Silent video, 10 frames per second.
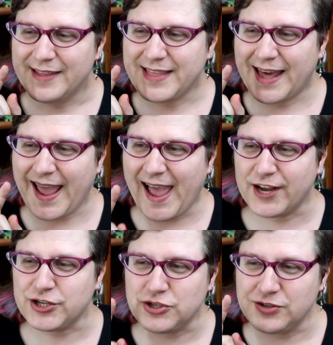that
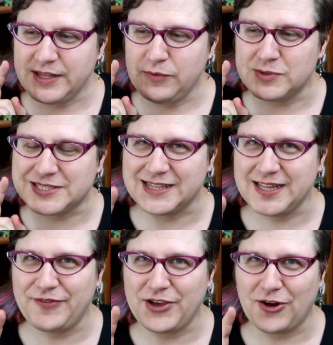actually was
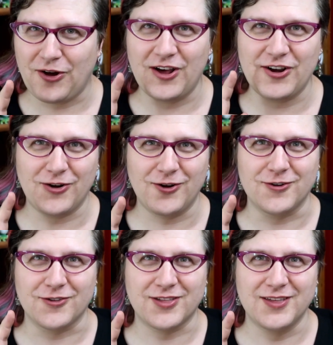living on
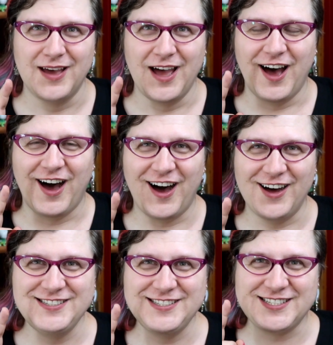Earth
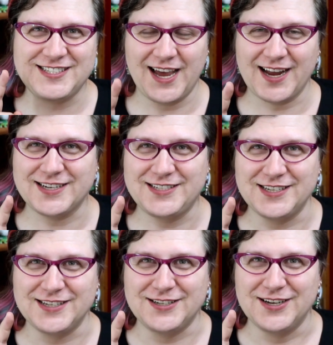
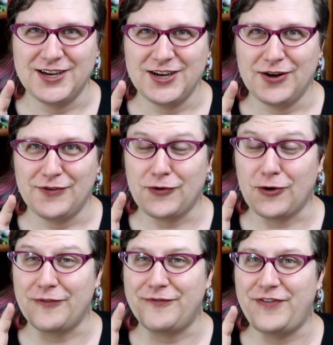undetected
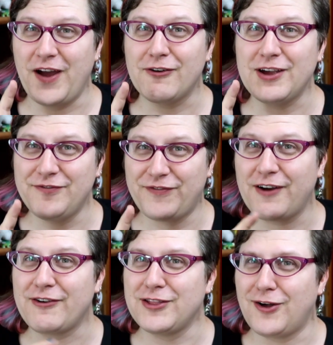for a very,
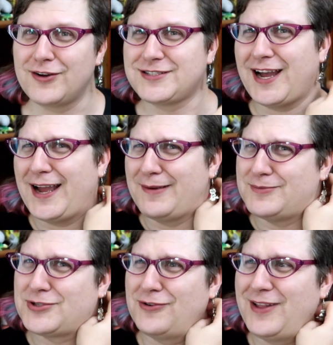very long time.
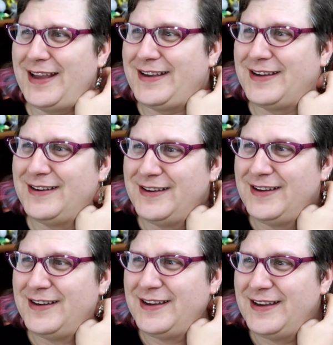So, like,
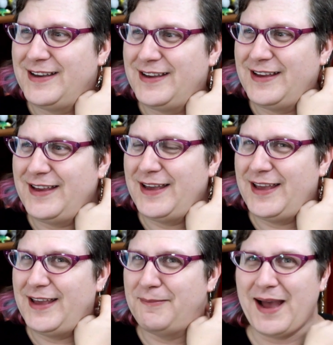
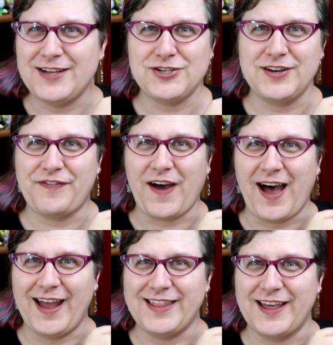imagine if
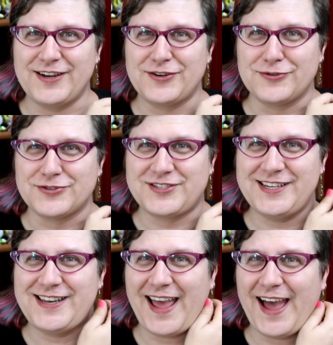Highlanders
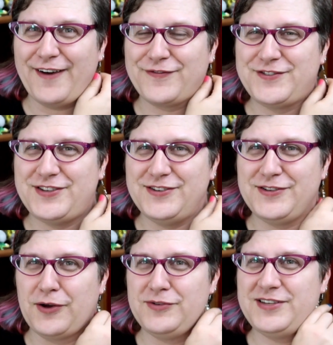didn't have to
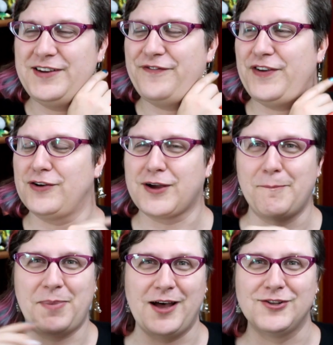didn't feel
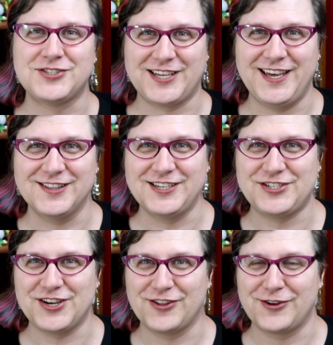compelled to kill
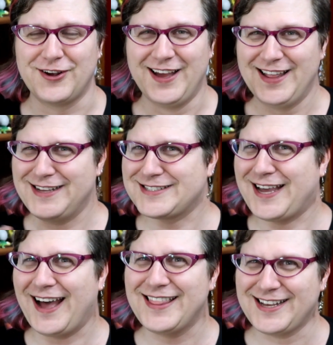each other. That's
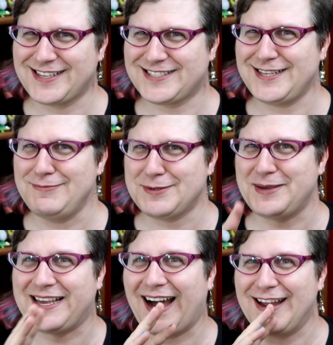that seems to
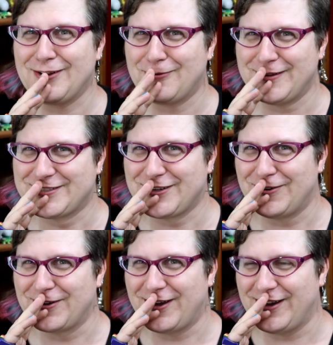be kind of what's
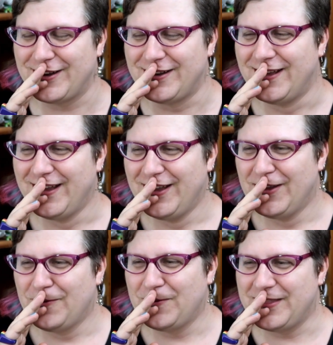going on
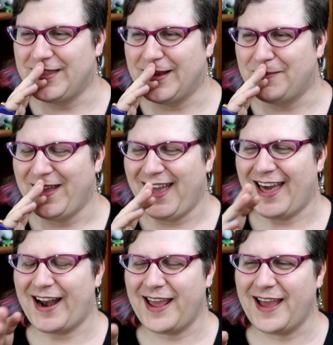with them.
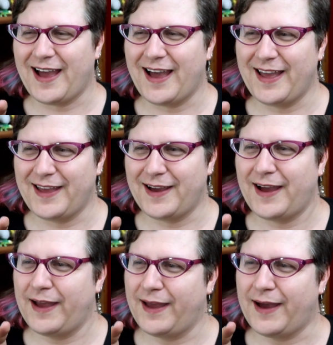And I I
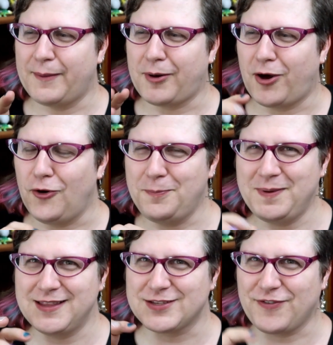I'm
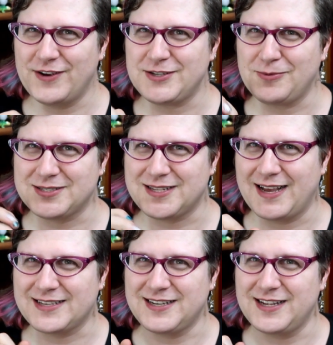hoping this phrasing wasn't
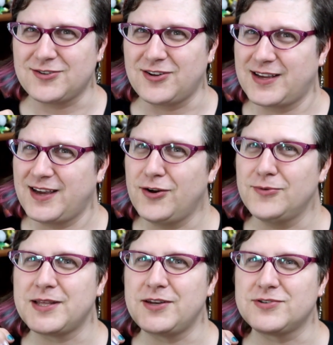accidental. I kind of
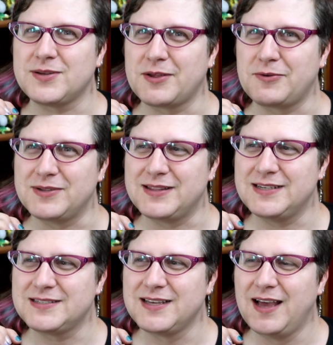hope they do something with
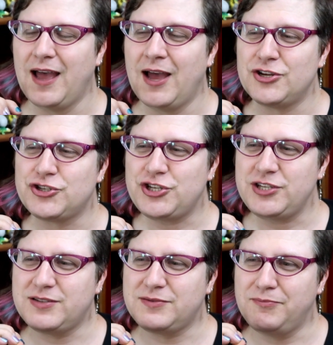this.
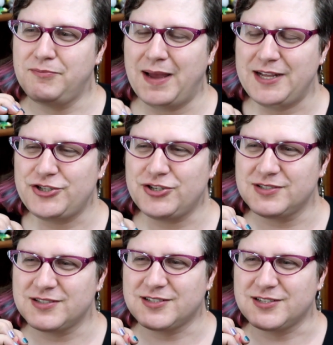She
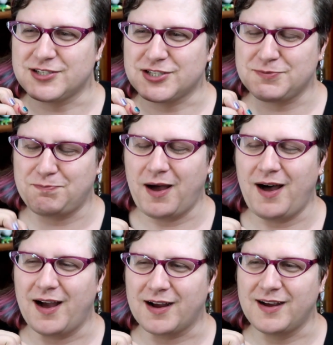mentions to
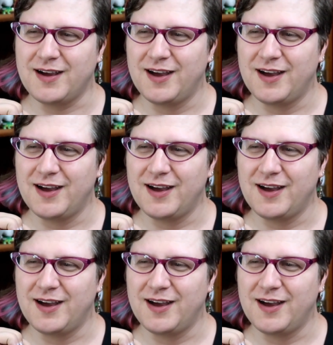Spock,